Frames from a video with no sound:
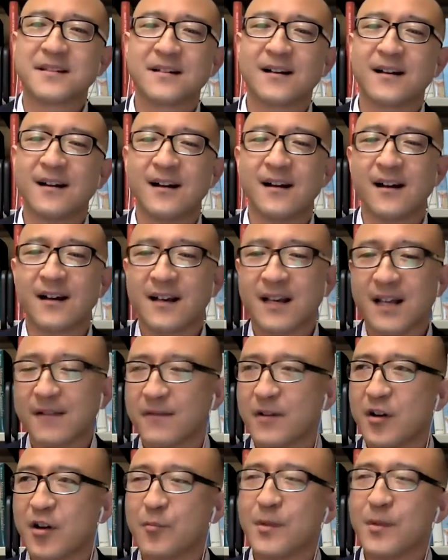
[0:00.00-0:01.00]
an
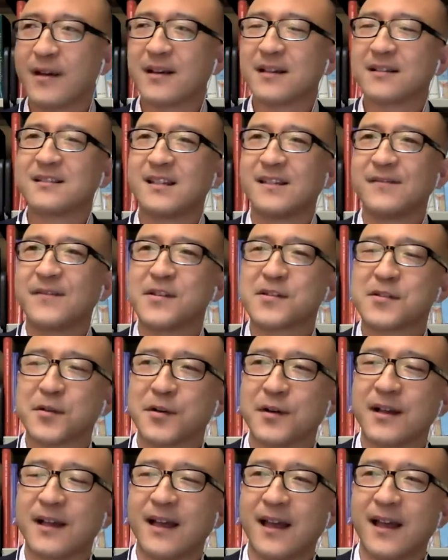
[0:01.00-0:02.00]
American TV
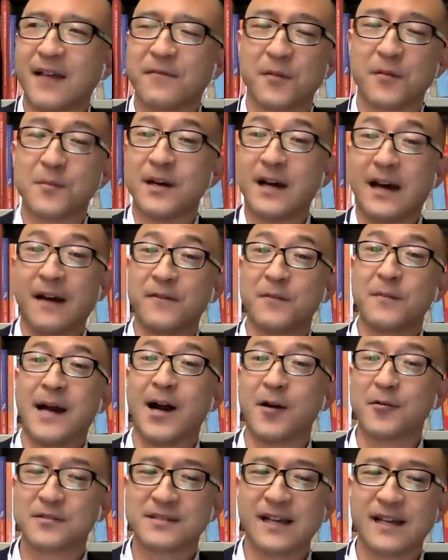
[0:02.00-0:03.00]
show from an
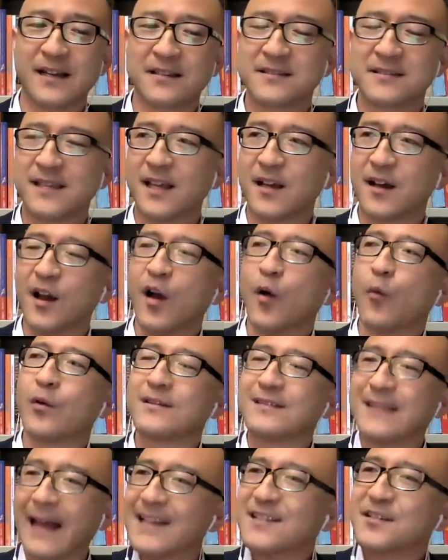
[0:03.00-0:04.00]
outside and saying,
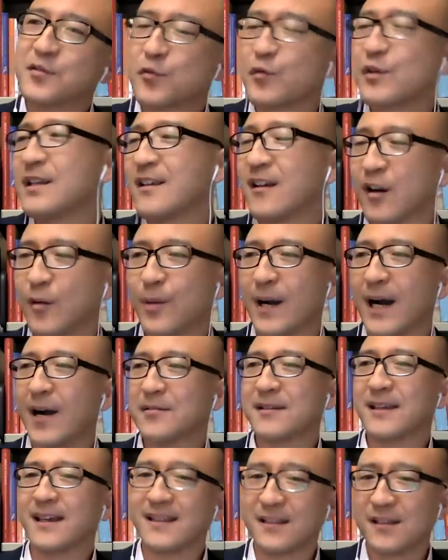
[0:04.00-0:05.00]
well, that's really
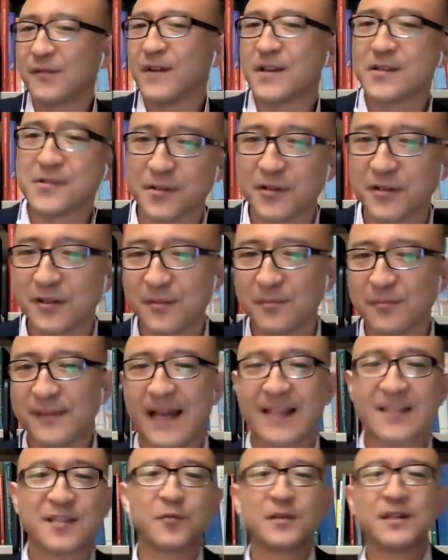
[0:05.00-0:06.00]
about individualism.
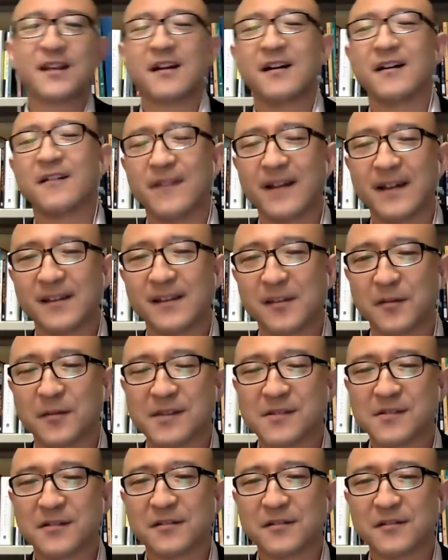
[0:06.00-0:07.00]
That's really about
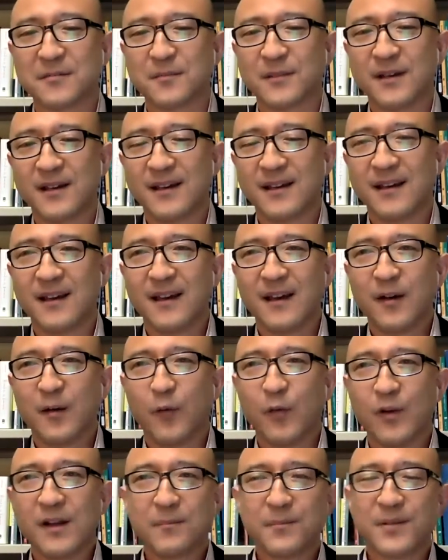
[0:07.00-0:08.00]
individualism.
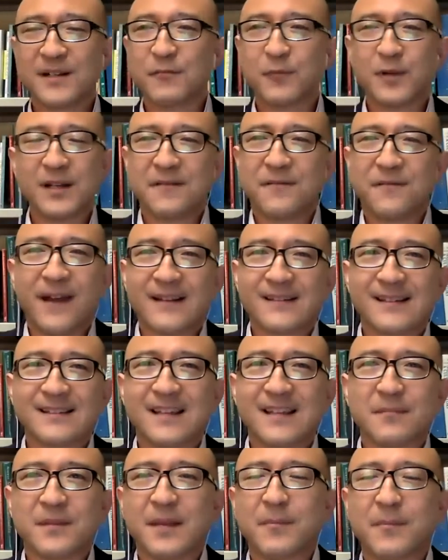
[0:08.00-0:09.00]
But in fact,
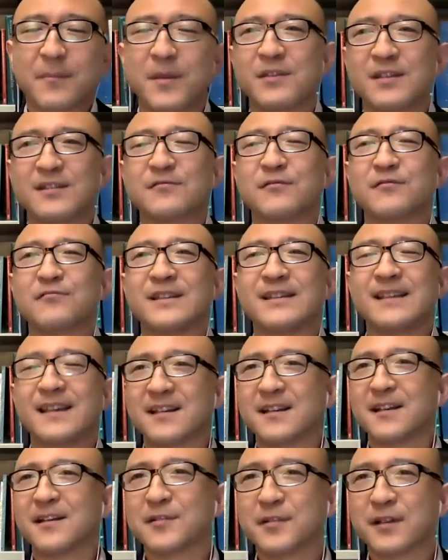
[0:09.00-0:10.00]
that'd be
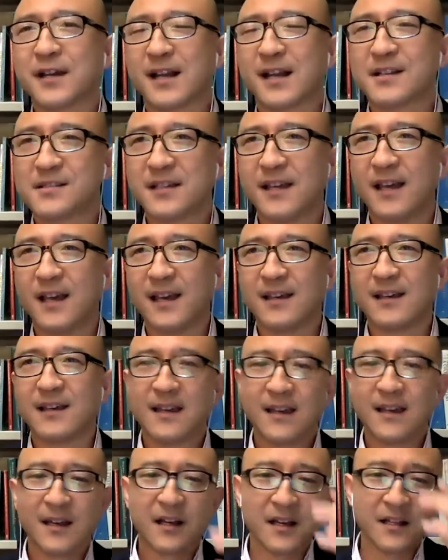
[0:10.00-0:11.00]
ridiculous to kind of say,
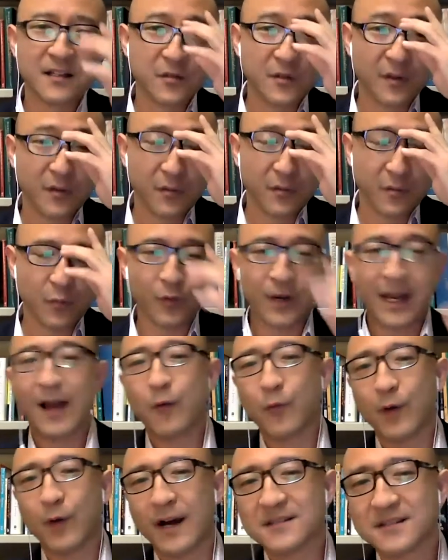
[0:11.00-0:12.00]
because when I
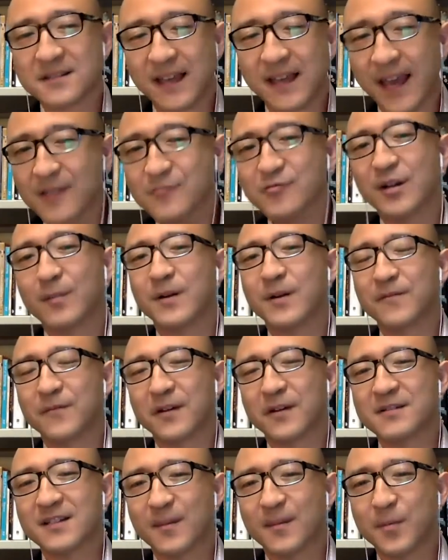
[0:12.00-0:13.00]
watch K-drama,
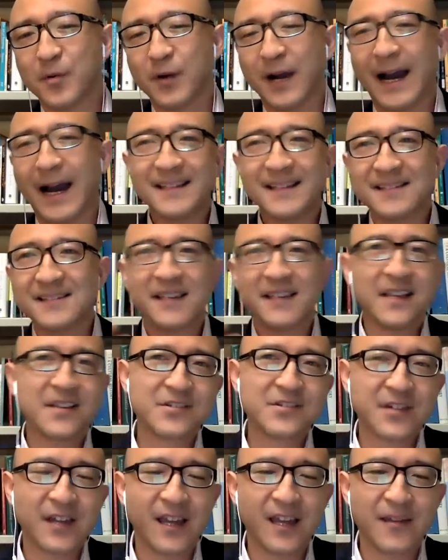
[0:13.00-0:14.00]
for example, I see
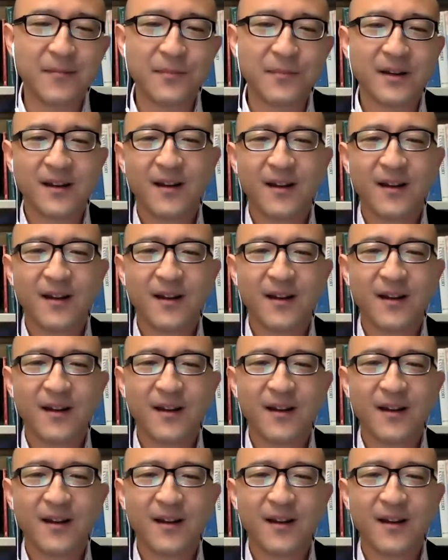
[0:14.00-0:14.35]
shame,